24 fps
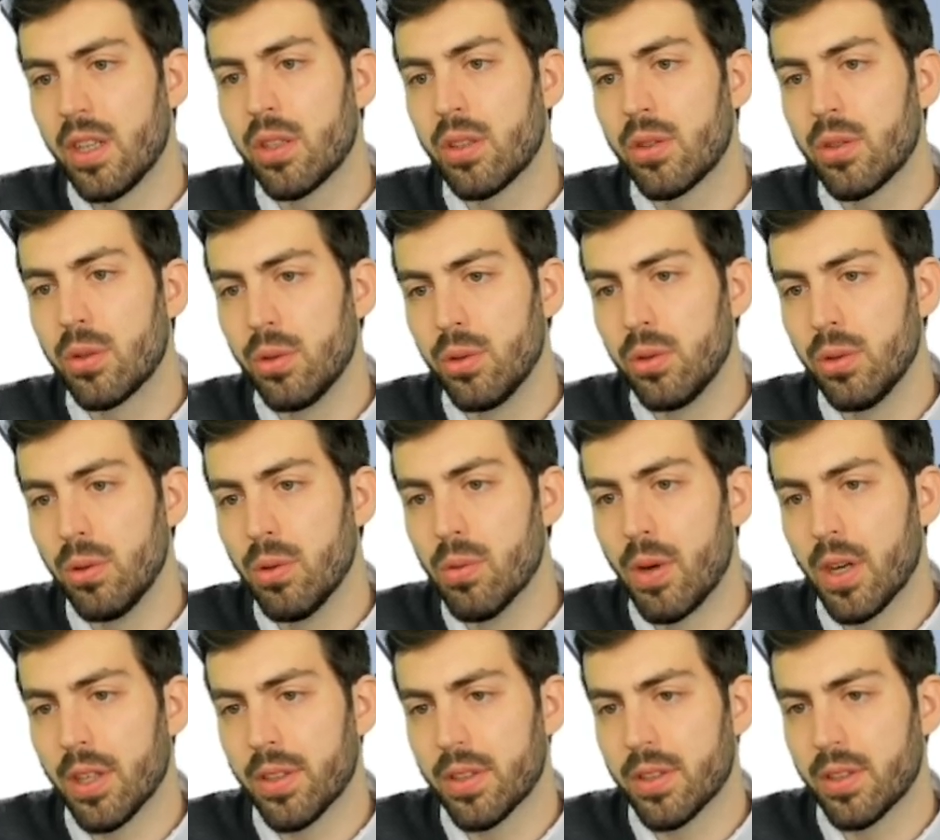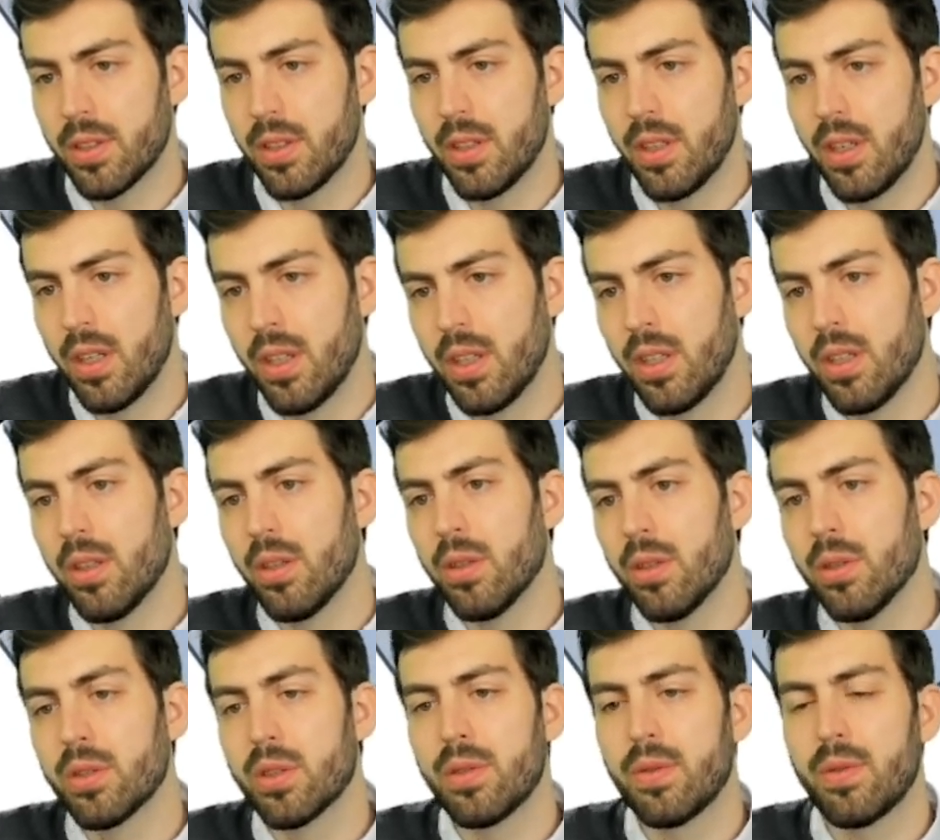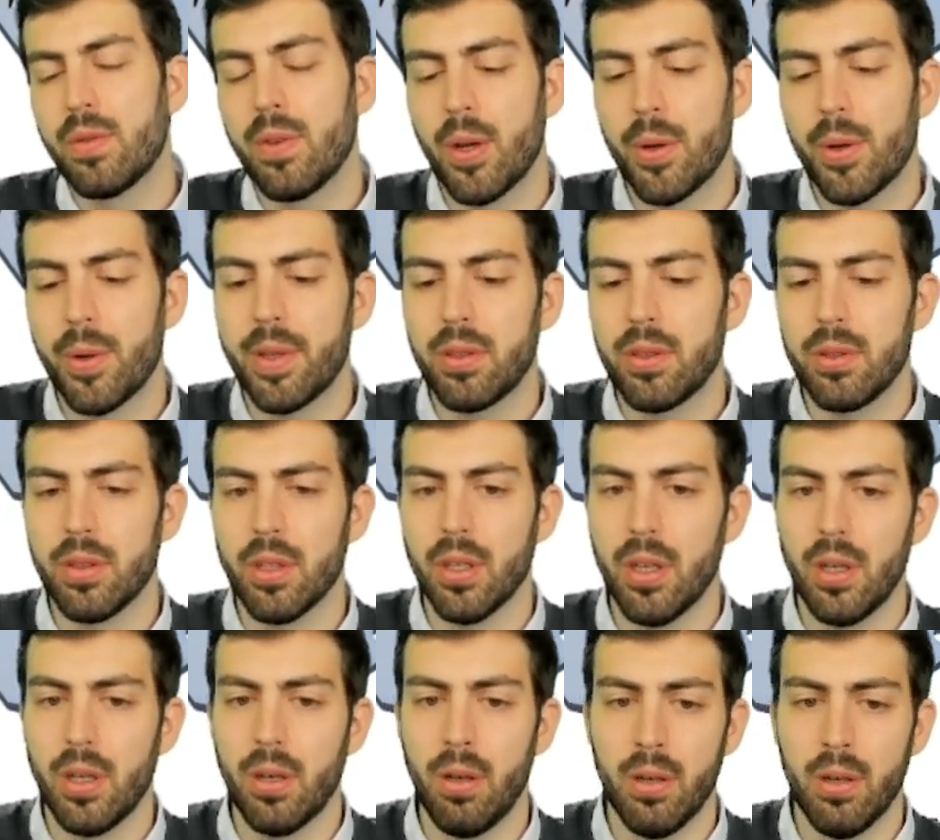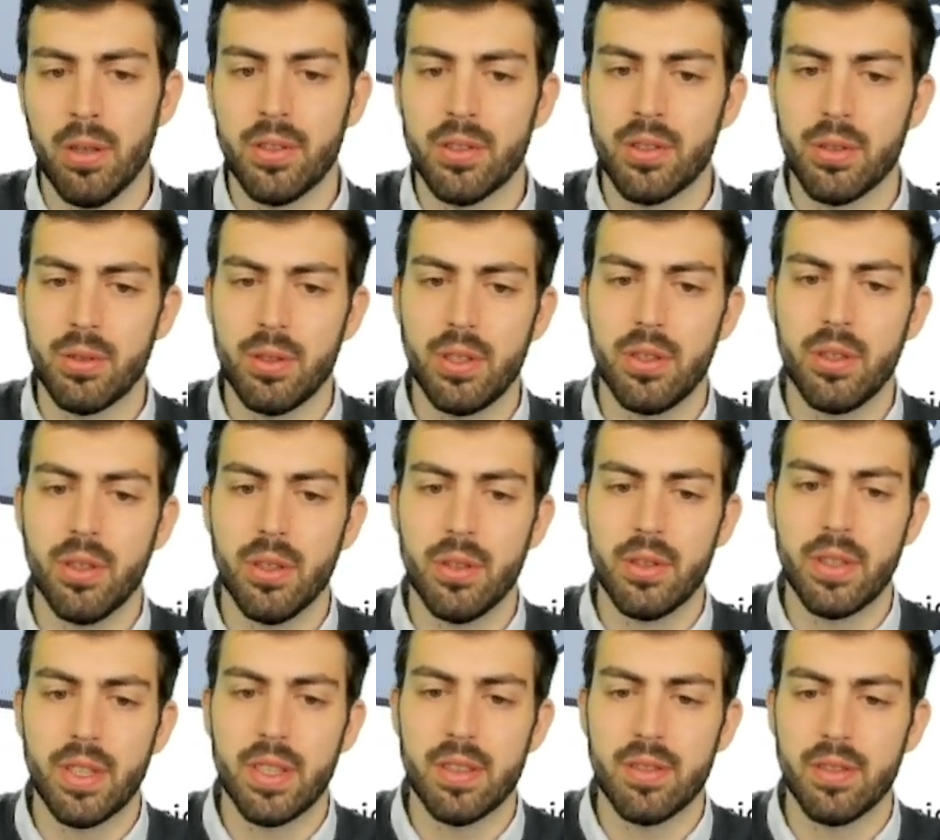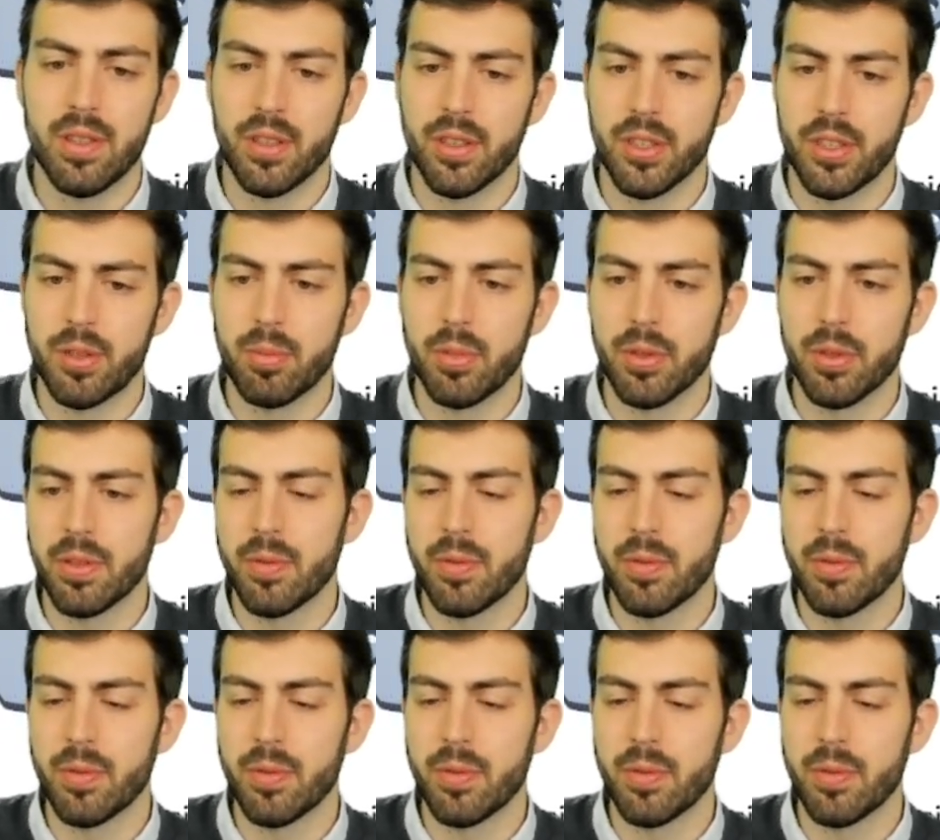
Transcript: cool water also flowing to the outlet, so you don't have the hotspot.